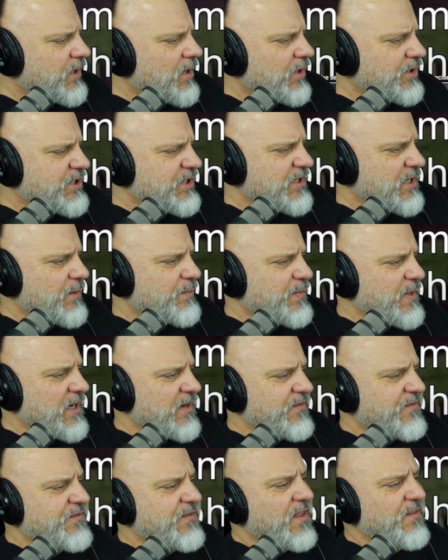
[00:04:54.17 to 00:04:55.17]
Sao
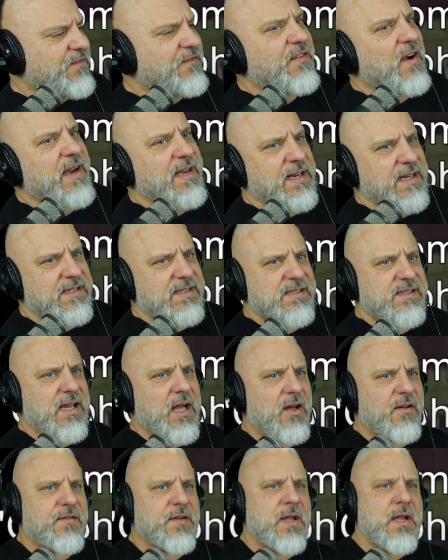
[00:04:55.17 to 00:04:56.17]
being the fight
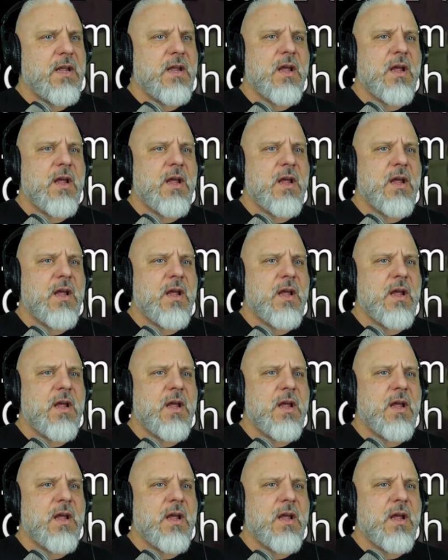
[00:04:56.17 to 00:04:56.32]
itself.